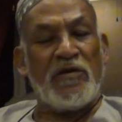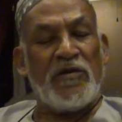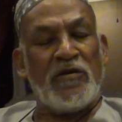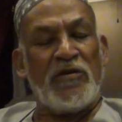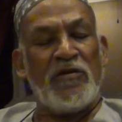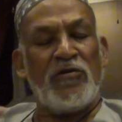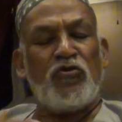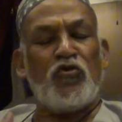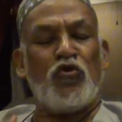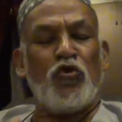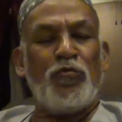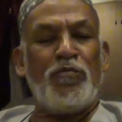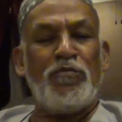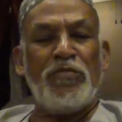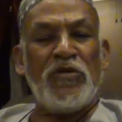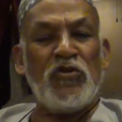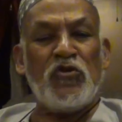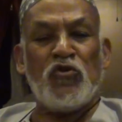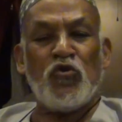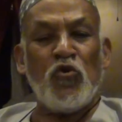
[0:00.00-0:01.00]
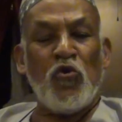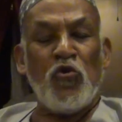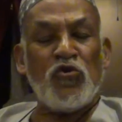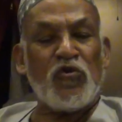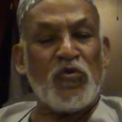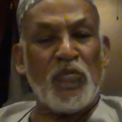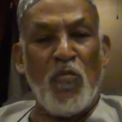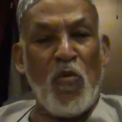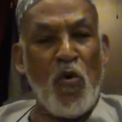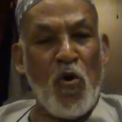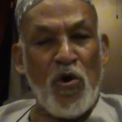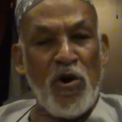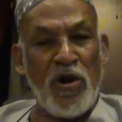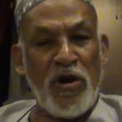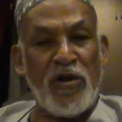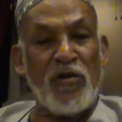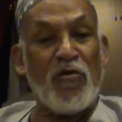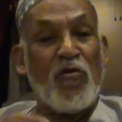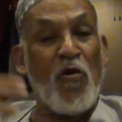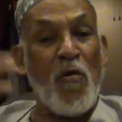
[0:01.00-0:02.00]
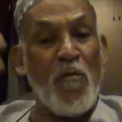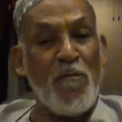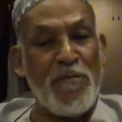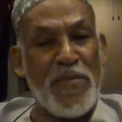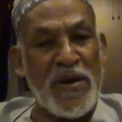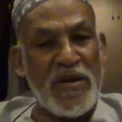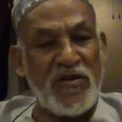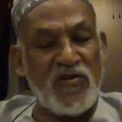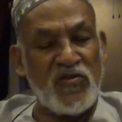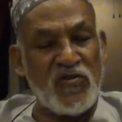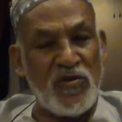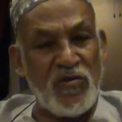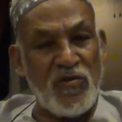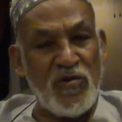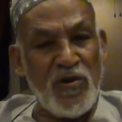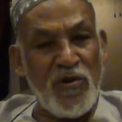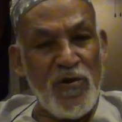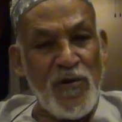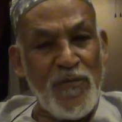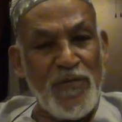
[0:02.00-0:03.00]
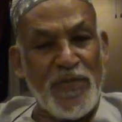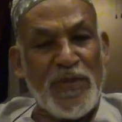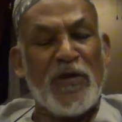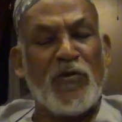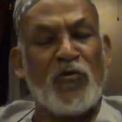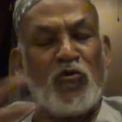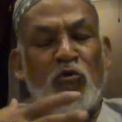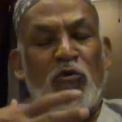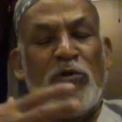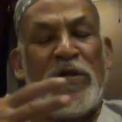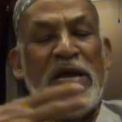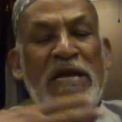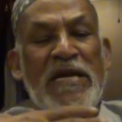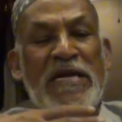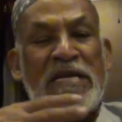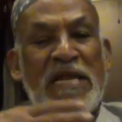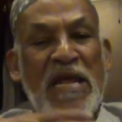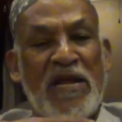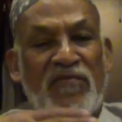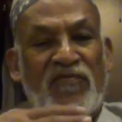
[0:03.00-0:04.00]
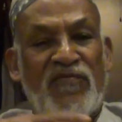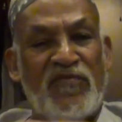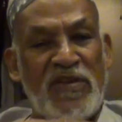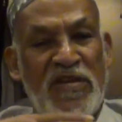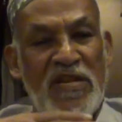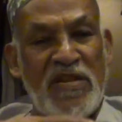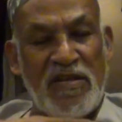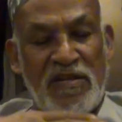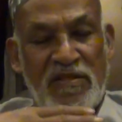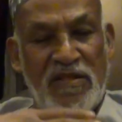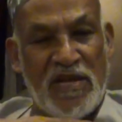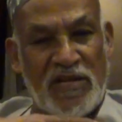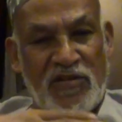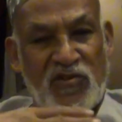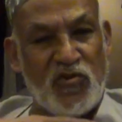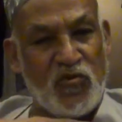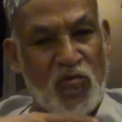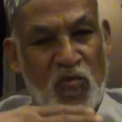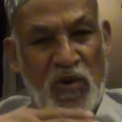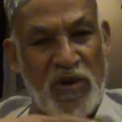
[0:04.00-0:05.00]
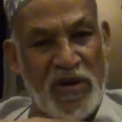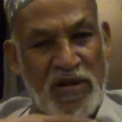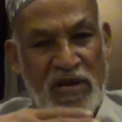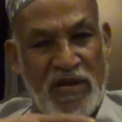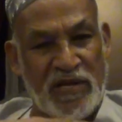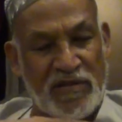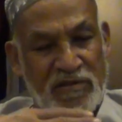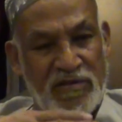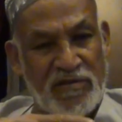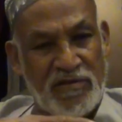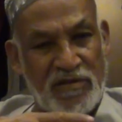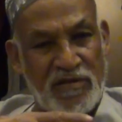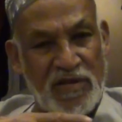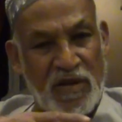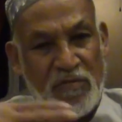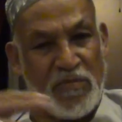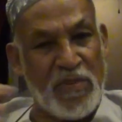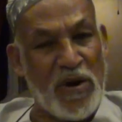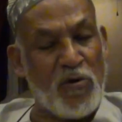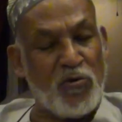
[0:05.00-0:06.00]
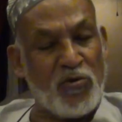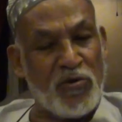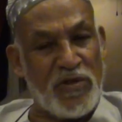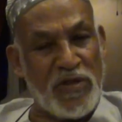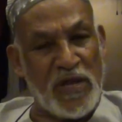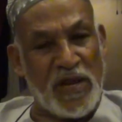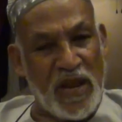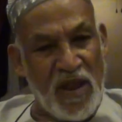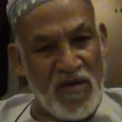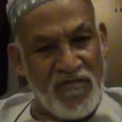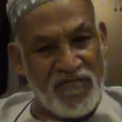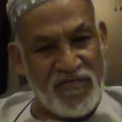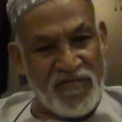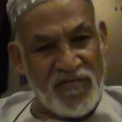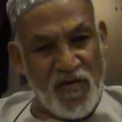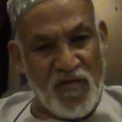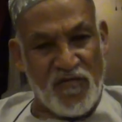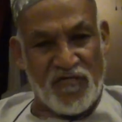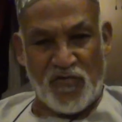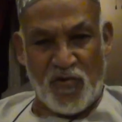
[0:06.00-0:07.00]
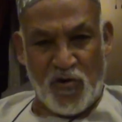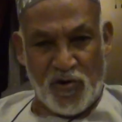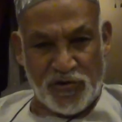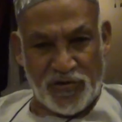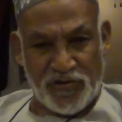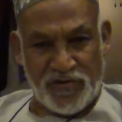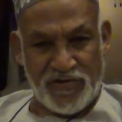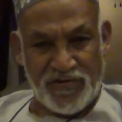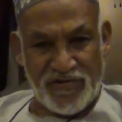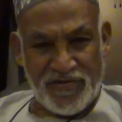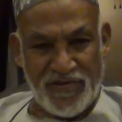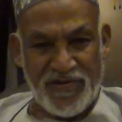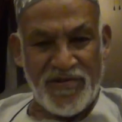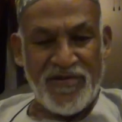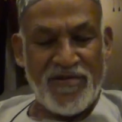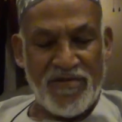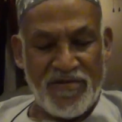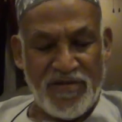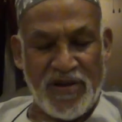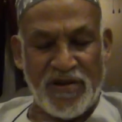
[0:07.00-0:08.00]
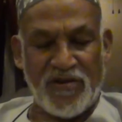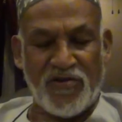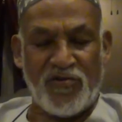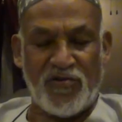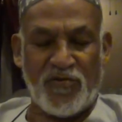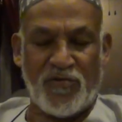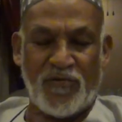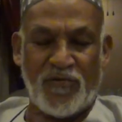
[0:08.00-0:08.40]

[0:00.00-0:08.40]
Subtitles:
it should be so small in comparison to the inner feeling that you will get about the love of God. Thank you.